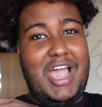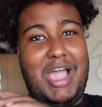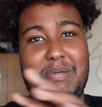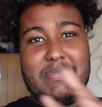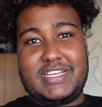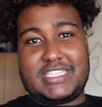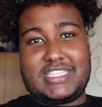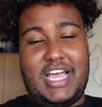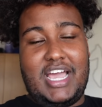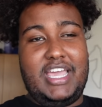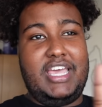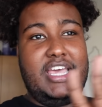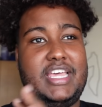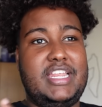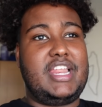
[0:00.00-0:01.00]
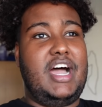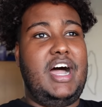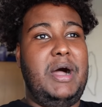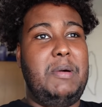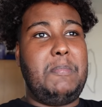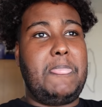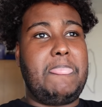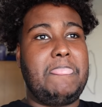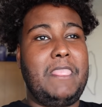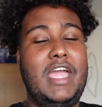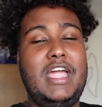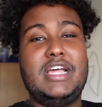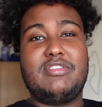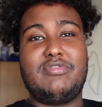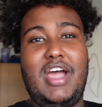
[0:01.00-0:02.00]
I'm excited.
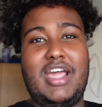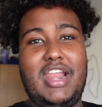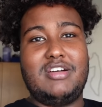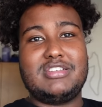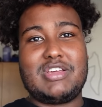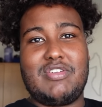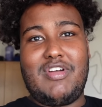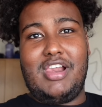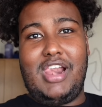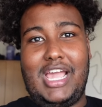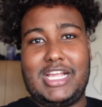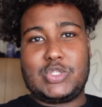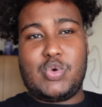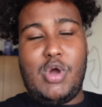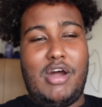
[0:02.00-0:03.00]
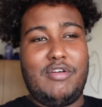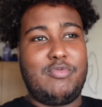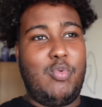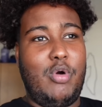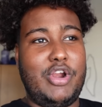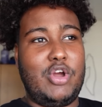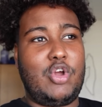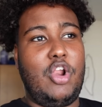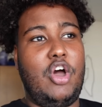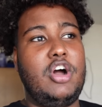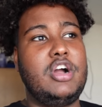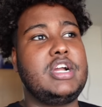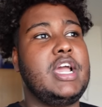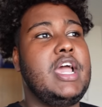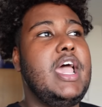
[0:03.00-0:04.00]
Right now it's around like 12 1
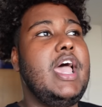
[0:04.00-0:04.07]
o'clock.